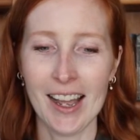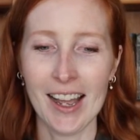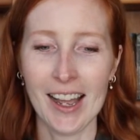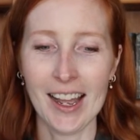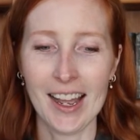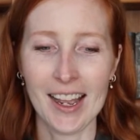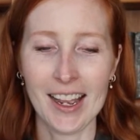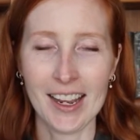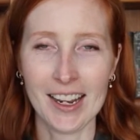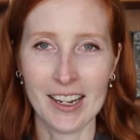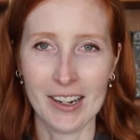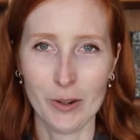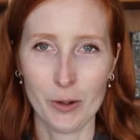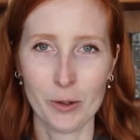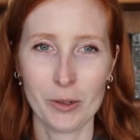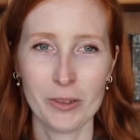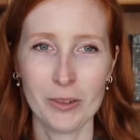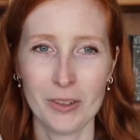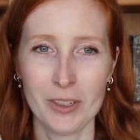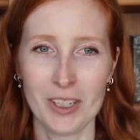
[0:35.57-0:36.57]
I
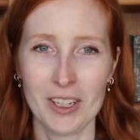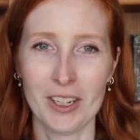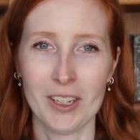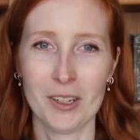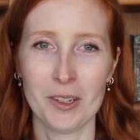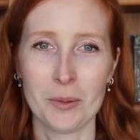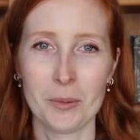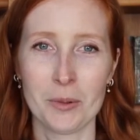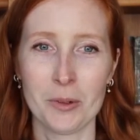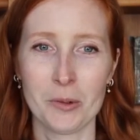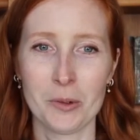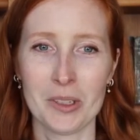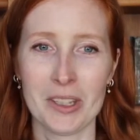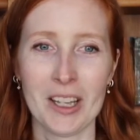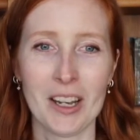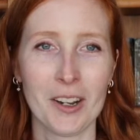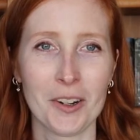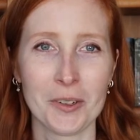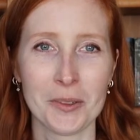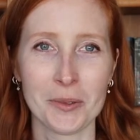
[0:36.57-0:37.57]
ordered him
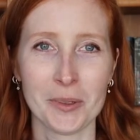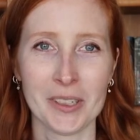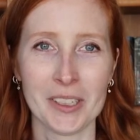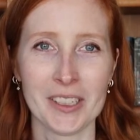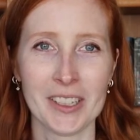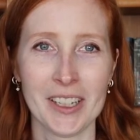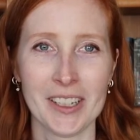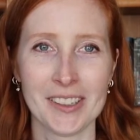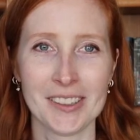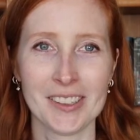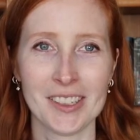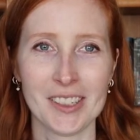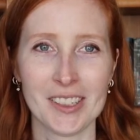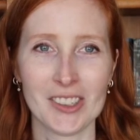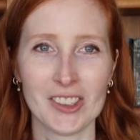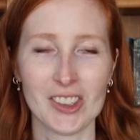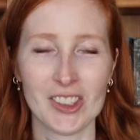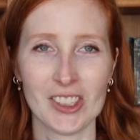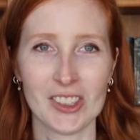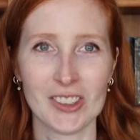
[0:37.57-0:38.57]
without realizing
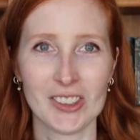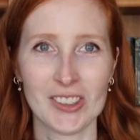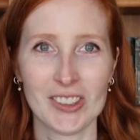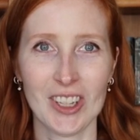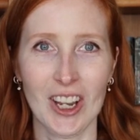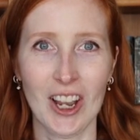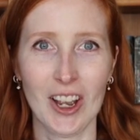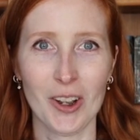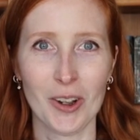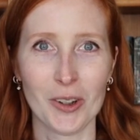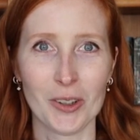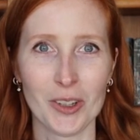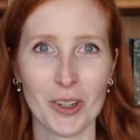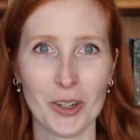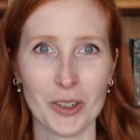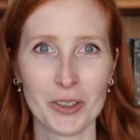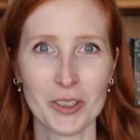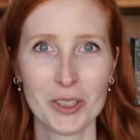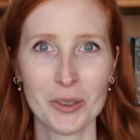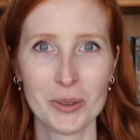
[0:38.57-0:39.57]
just how
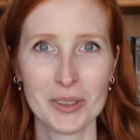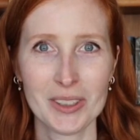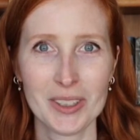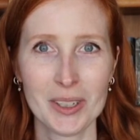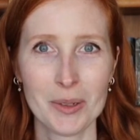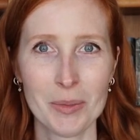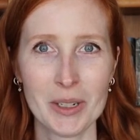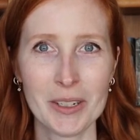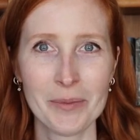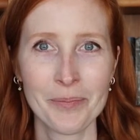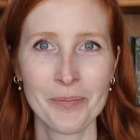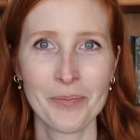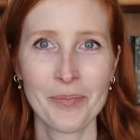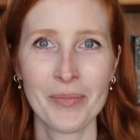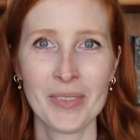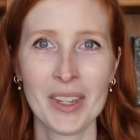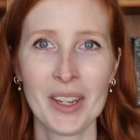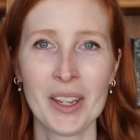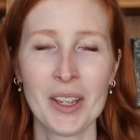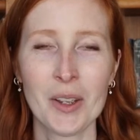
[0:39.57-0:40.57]
large he was going to be,
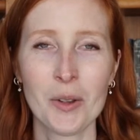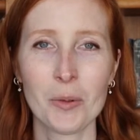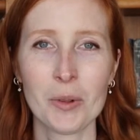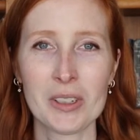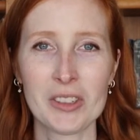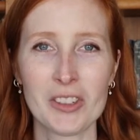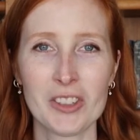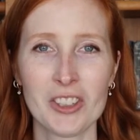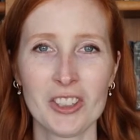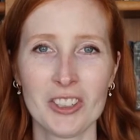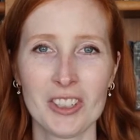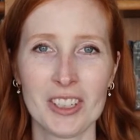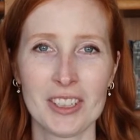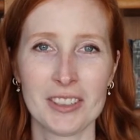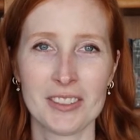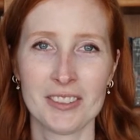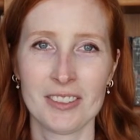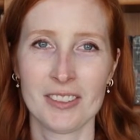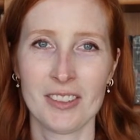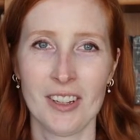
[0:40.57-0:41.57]
which
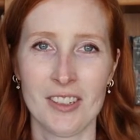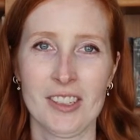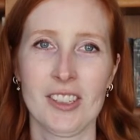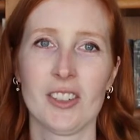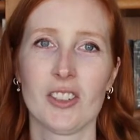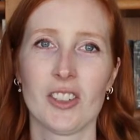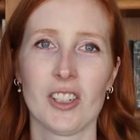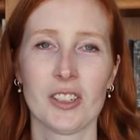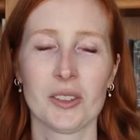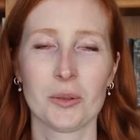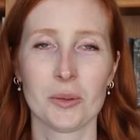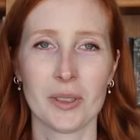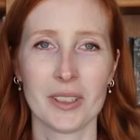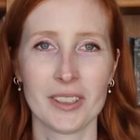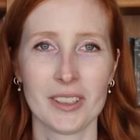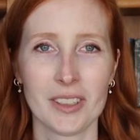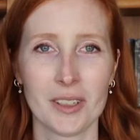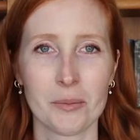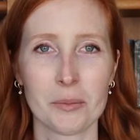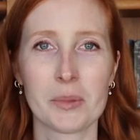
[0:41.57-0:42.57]
is not the Cheswick
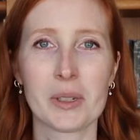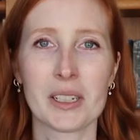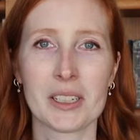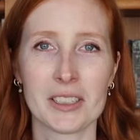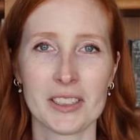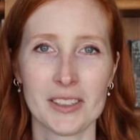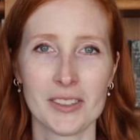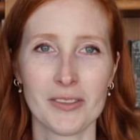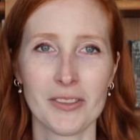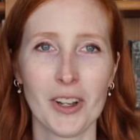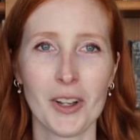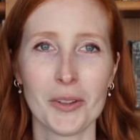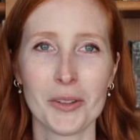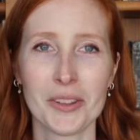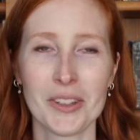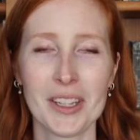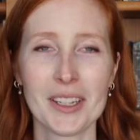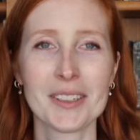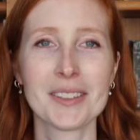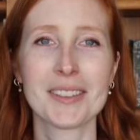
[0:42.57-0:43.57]
company's fault.
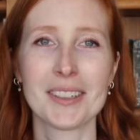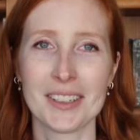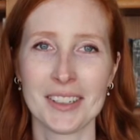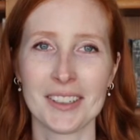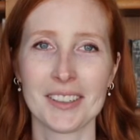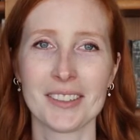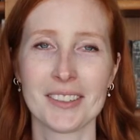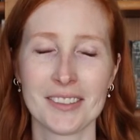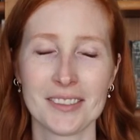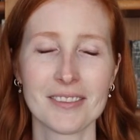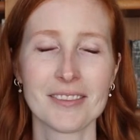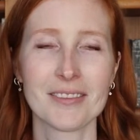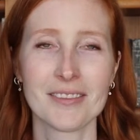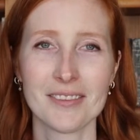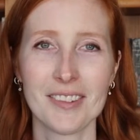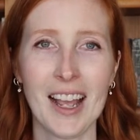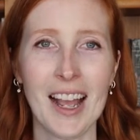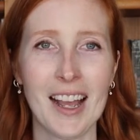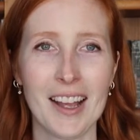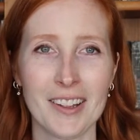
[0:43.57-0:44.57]
They did
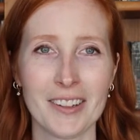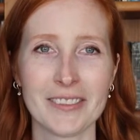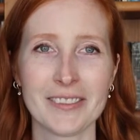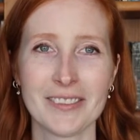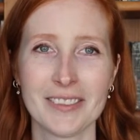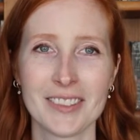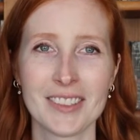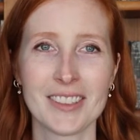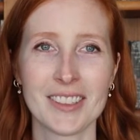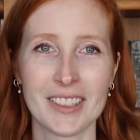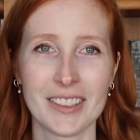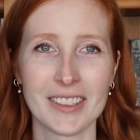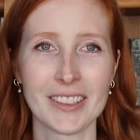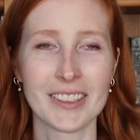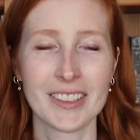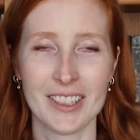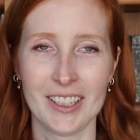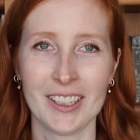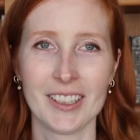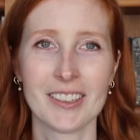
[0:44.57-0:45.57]
have the
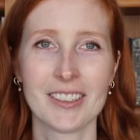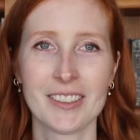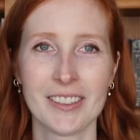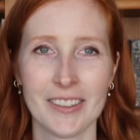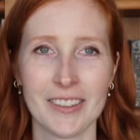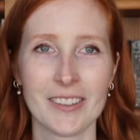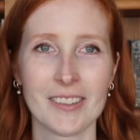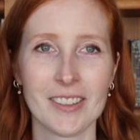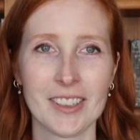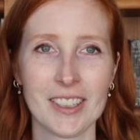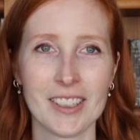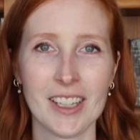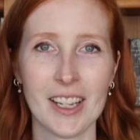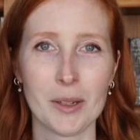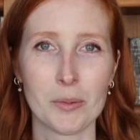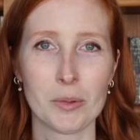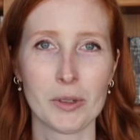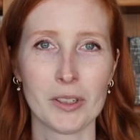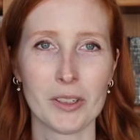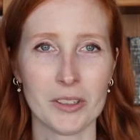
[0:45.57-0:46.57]
kit clearly
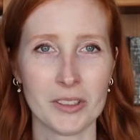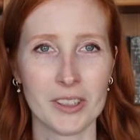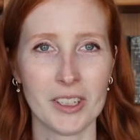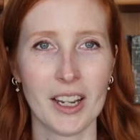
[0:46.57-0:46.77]
labeled.